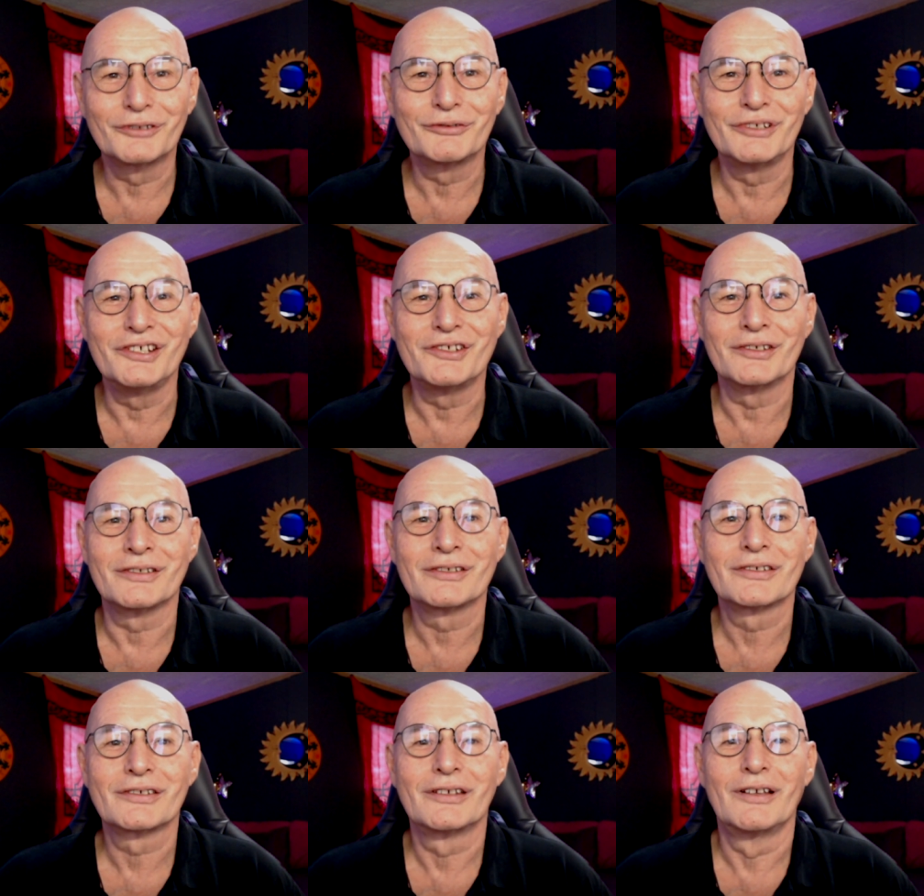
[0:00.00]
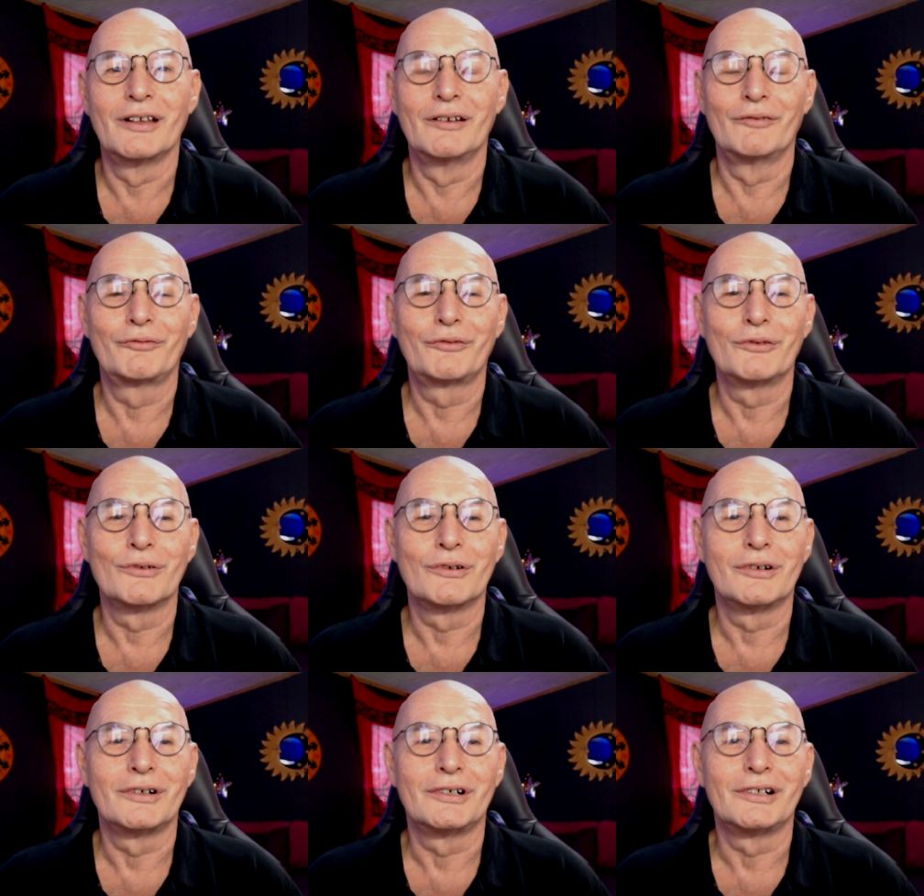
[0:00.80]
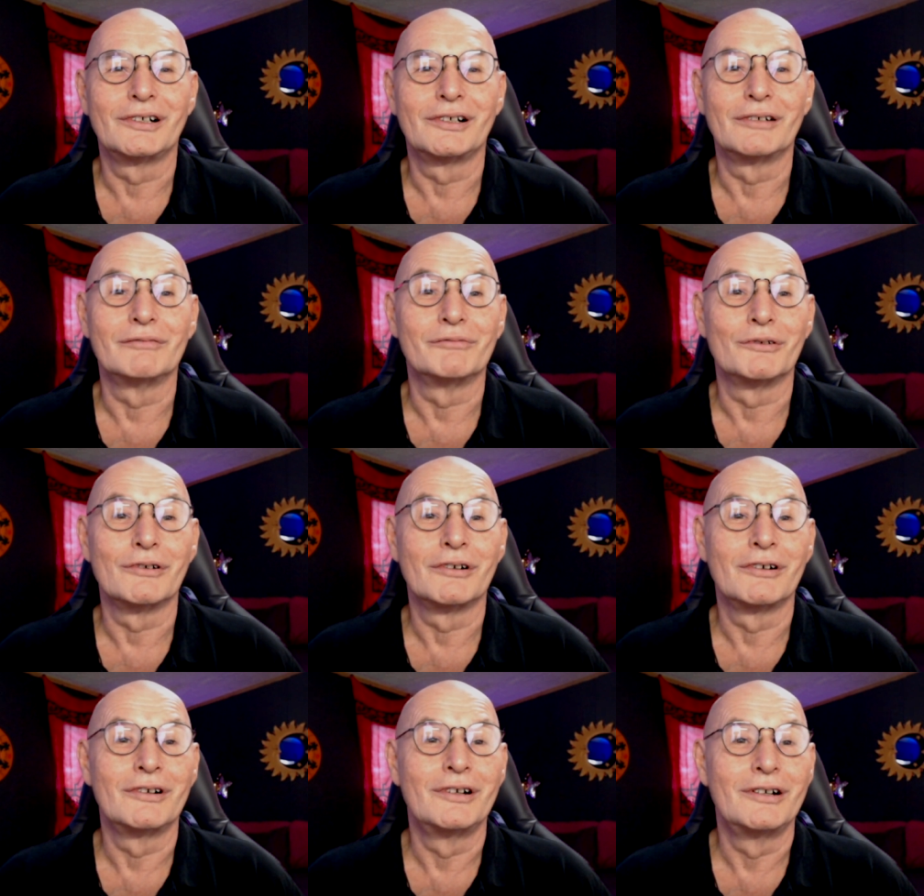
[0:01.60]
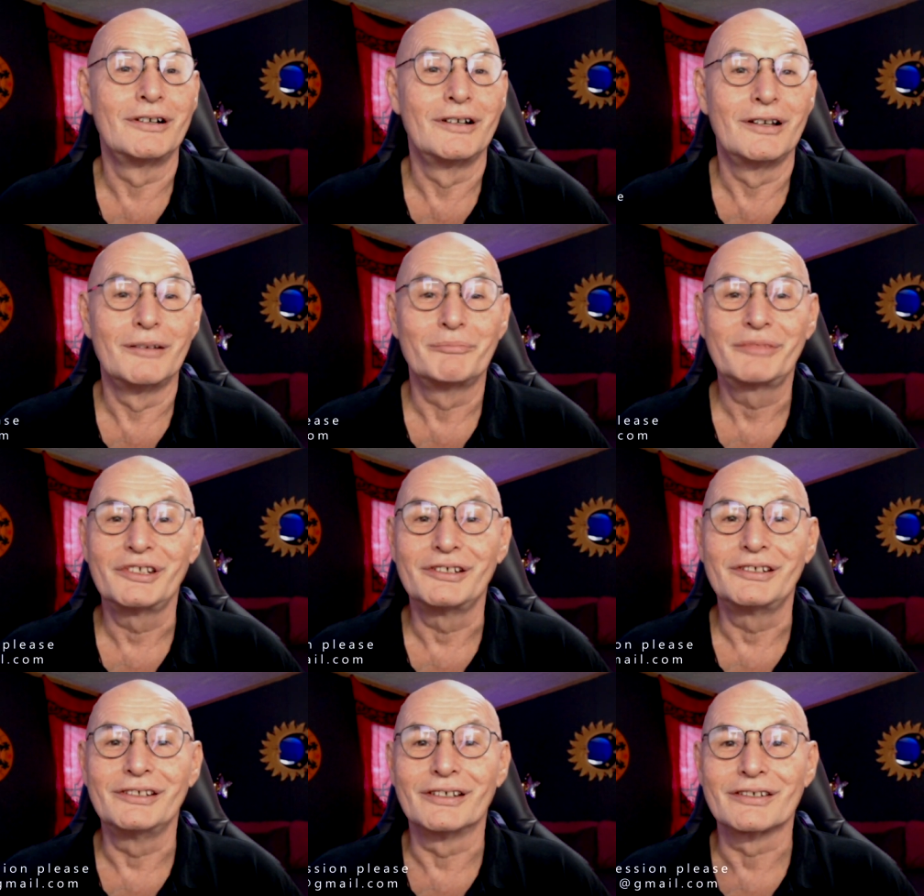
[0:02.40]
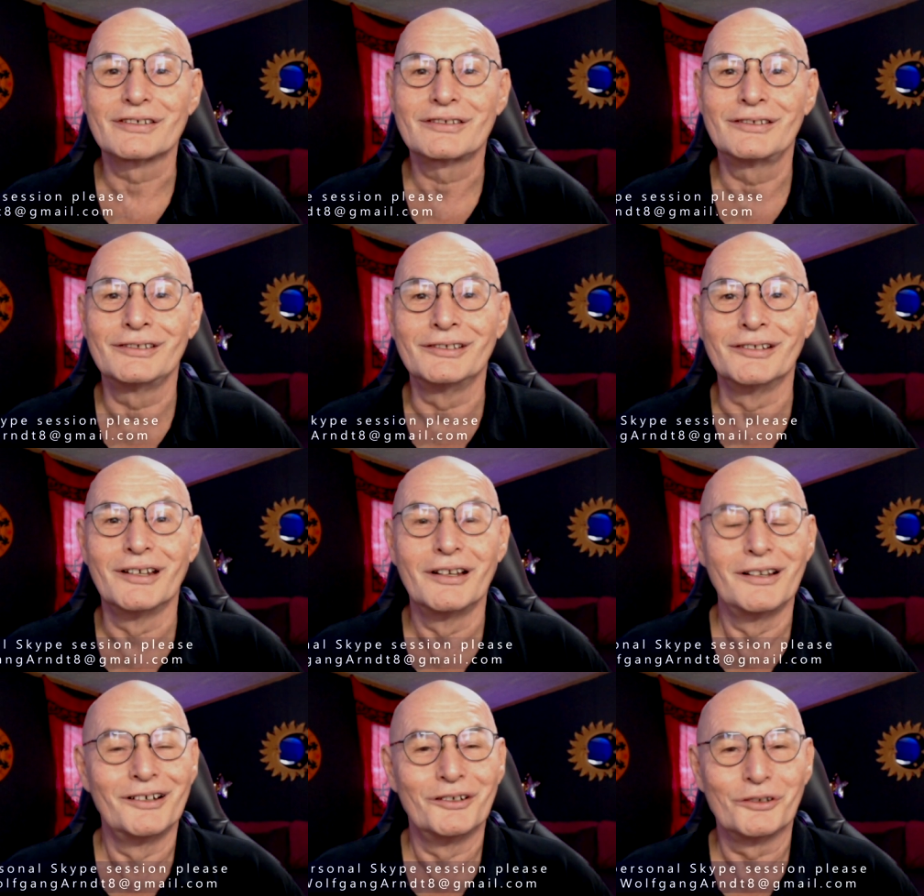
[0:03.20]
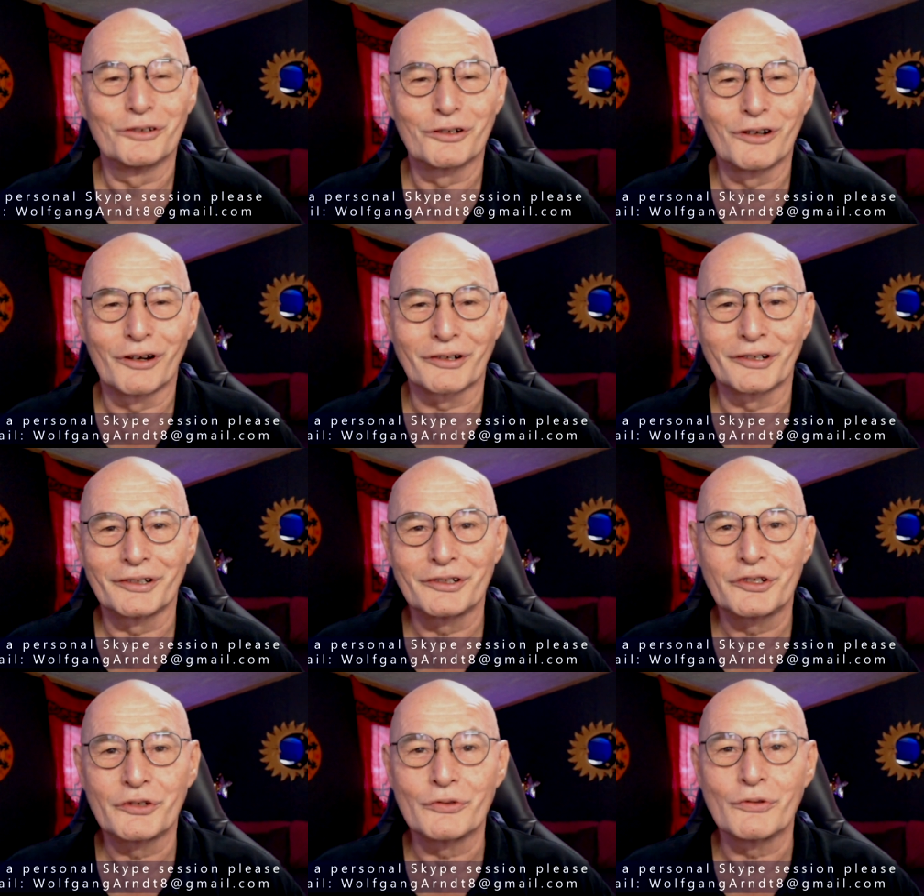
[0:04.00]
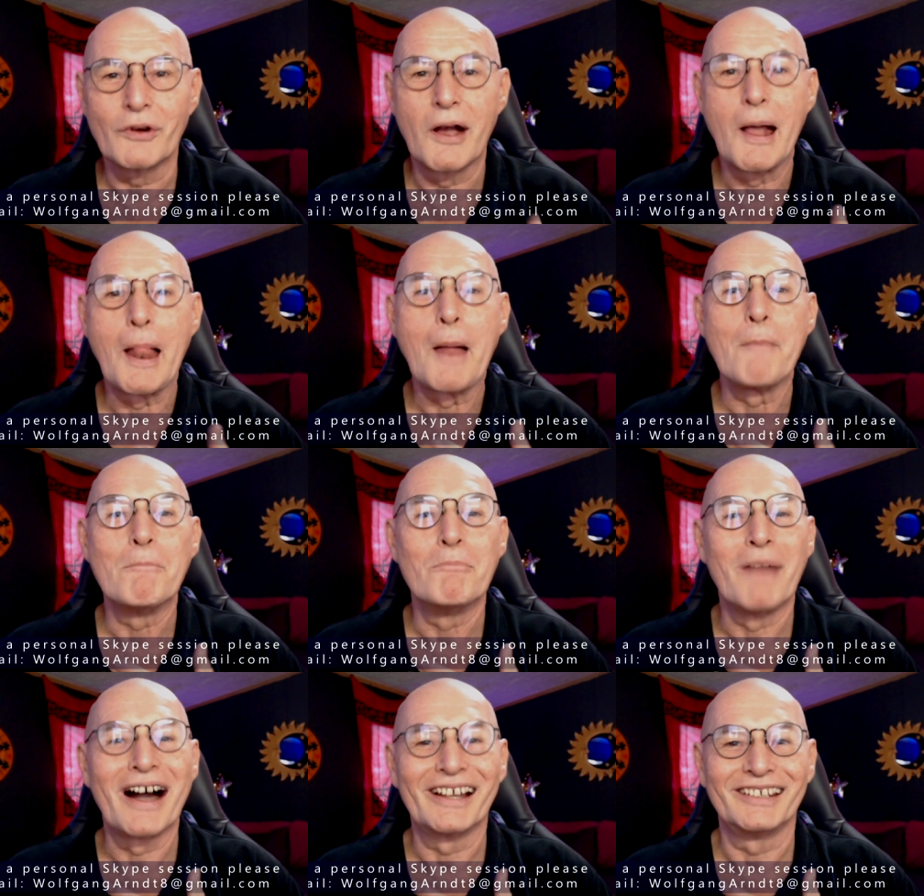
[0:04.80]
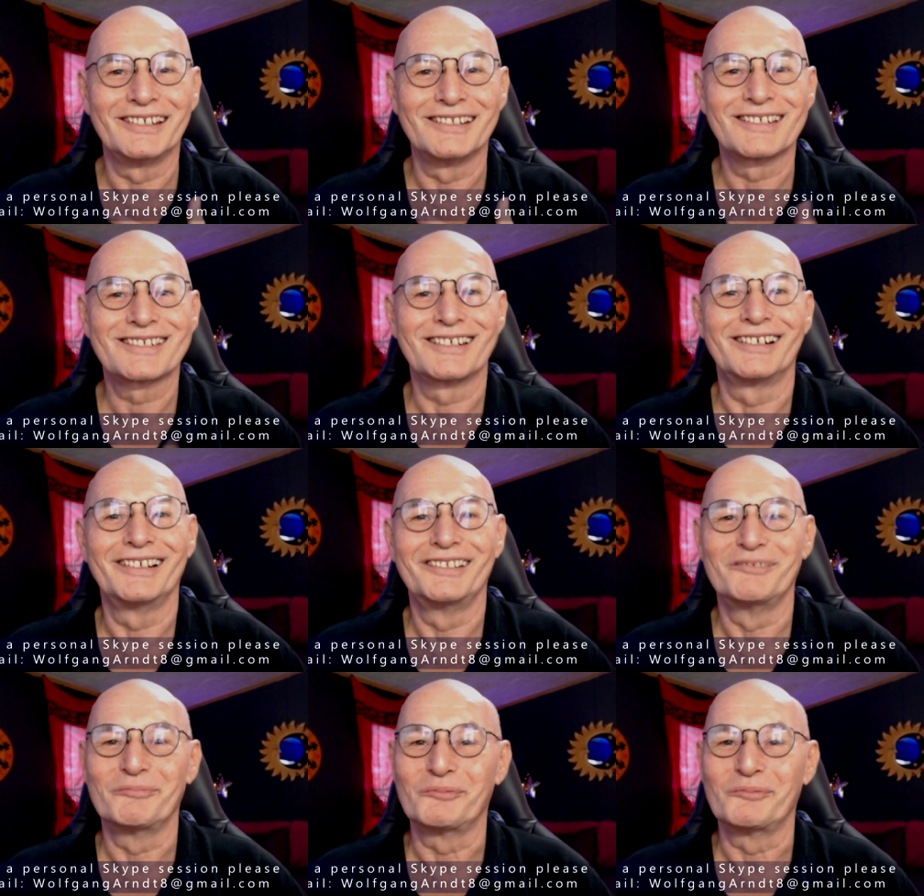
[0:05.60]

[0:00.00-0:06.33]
reasons for uh, war PTSD according to my insight,